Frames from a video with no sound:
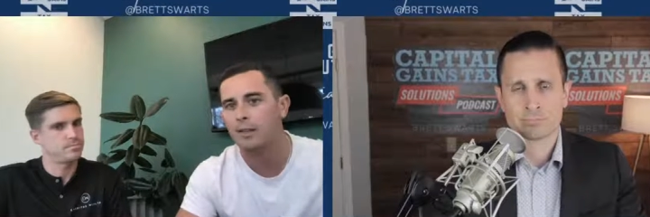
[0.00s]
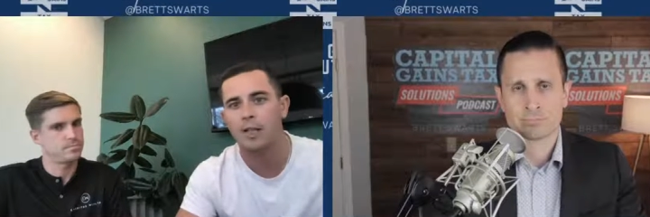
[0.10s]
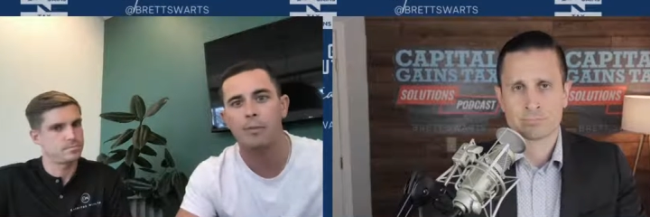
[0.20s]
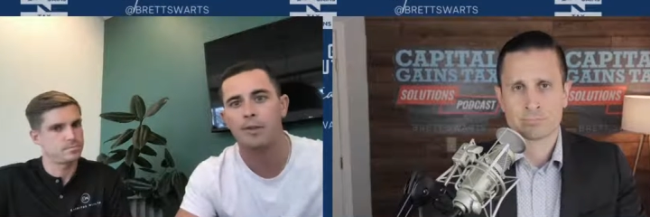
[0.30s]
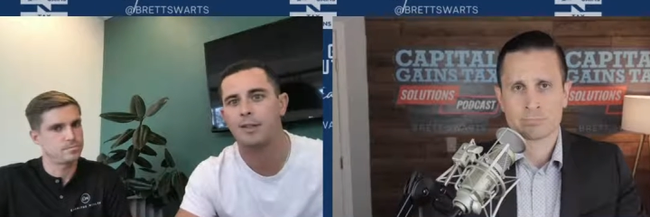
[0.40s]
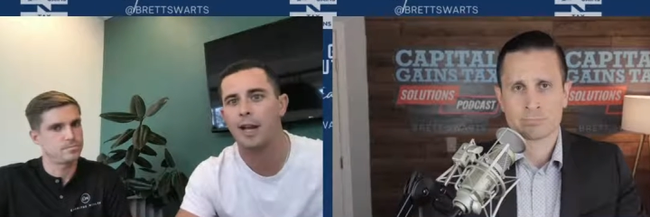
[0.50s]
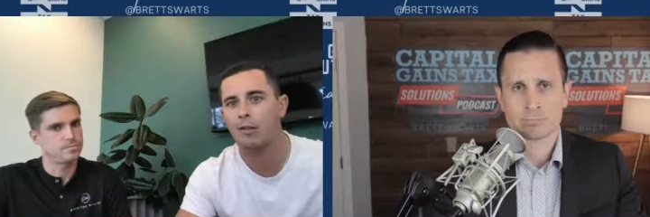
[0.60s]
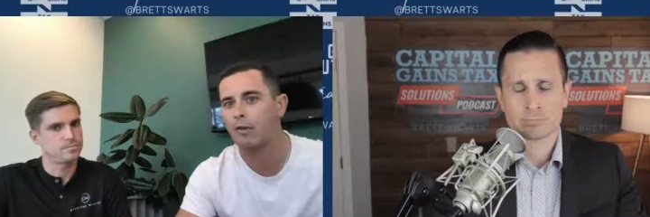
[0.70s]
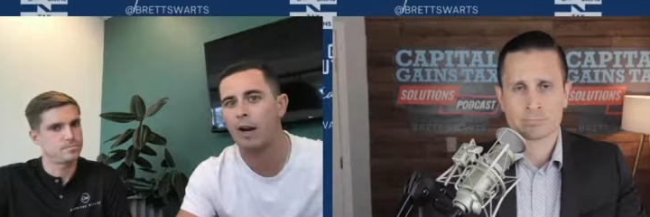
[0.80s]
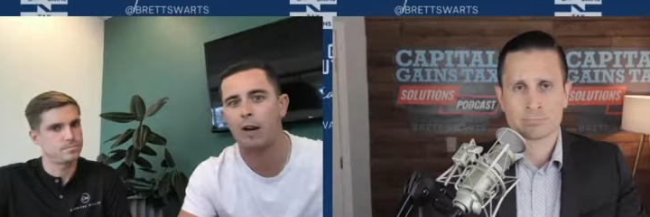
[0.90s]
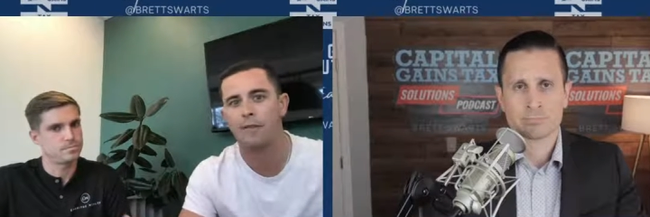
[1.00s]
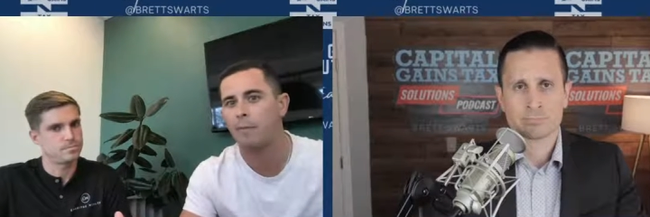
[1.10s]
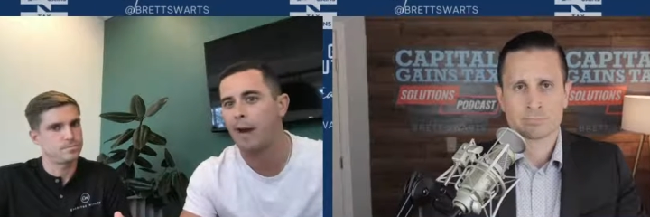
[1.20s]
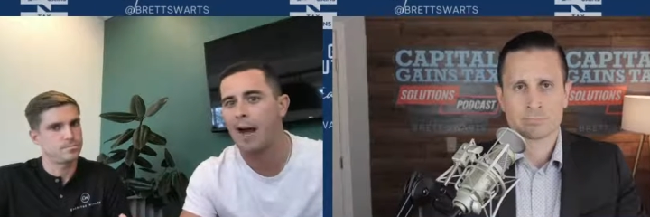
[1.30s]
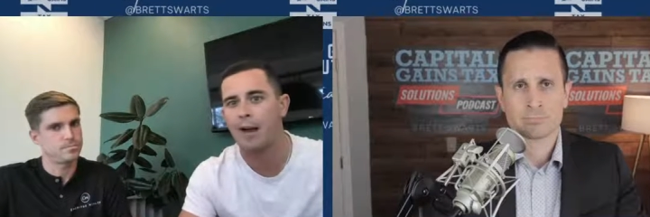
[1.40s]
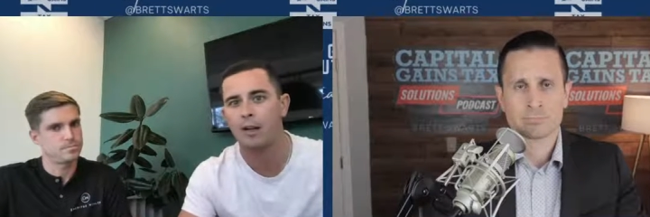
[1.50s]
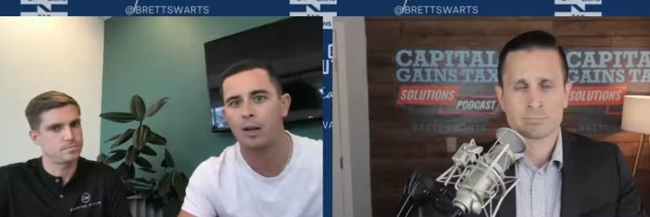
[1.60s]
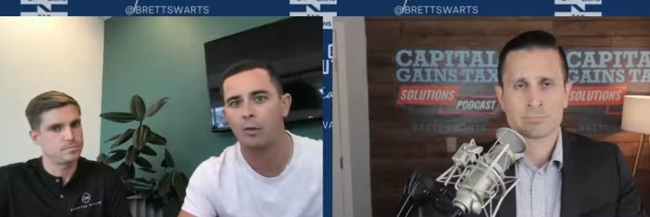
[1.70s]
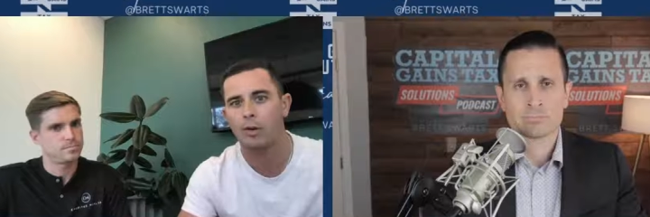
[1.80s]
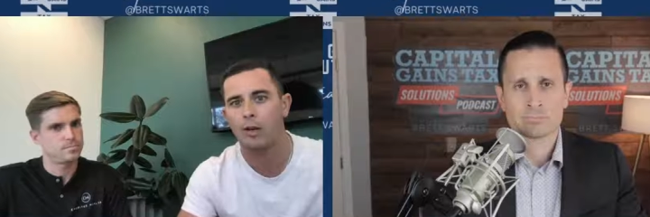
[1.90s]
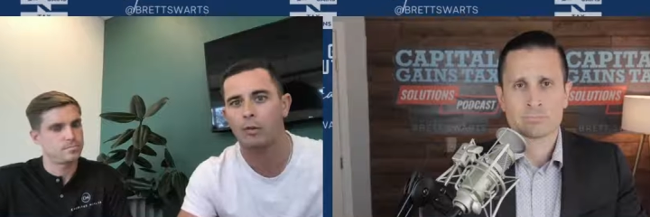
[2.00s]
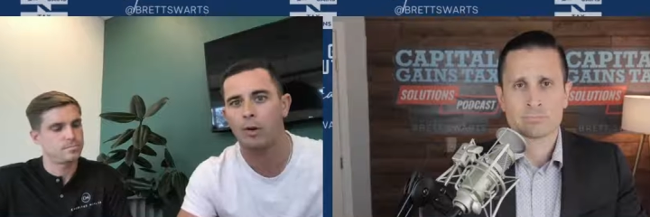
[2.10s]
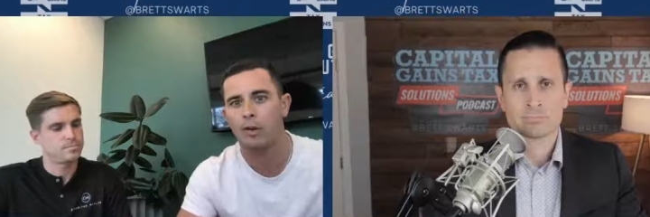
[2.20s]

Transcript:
Speaker 1: 60% right off the bat, you know, when they're